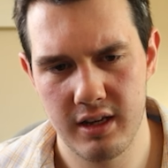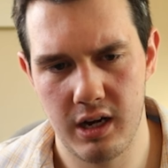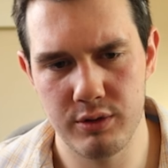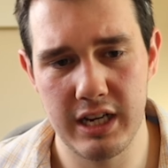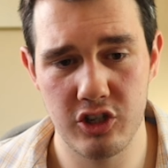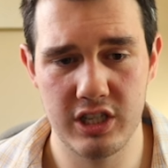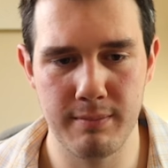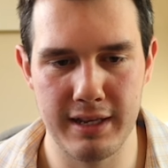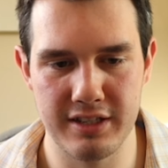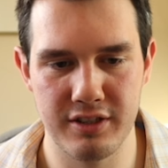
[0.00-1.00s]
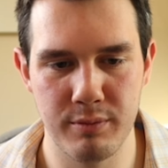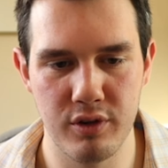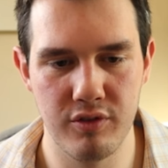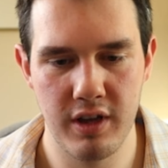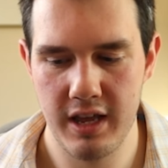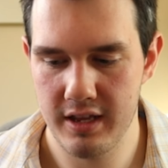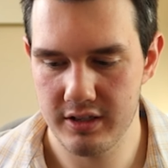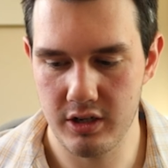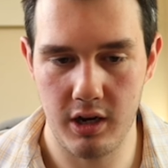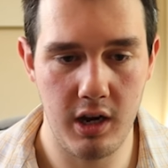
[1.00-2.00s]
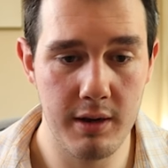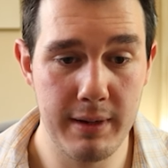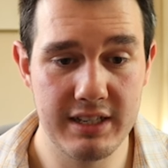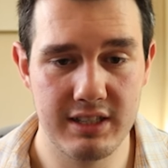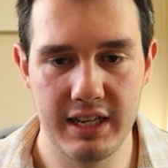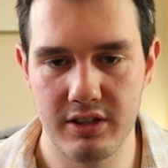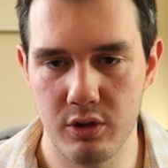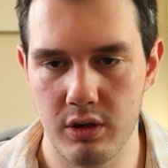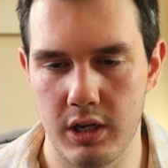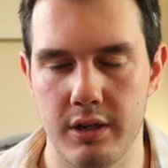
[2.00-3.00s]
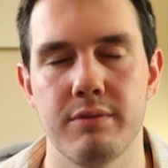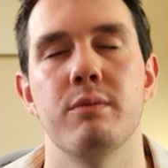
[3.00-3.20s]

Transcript: I was actually meant to move. So I basically thought, oh,